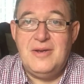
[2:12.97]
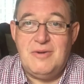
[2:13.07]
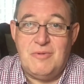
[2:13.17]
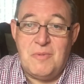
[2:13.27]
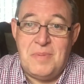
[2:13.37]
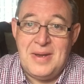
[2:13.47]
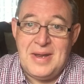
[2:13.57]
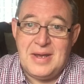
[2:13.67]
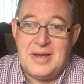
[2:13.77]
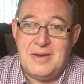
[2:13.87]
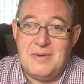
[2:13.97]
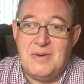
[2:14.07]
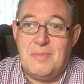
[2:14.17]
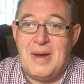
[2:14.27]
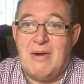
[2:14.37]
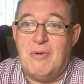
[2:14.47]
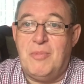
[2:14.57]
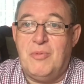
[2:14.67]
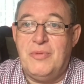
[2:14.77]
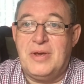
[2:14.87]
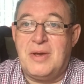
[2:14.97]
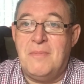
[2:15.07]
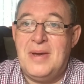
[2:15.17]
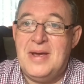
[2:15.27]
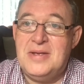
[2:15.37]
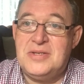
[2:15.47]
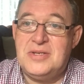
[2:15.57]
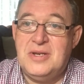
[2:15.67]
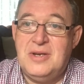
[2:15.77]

rabbinic parable that compares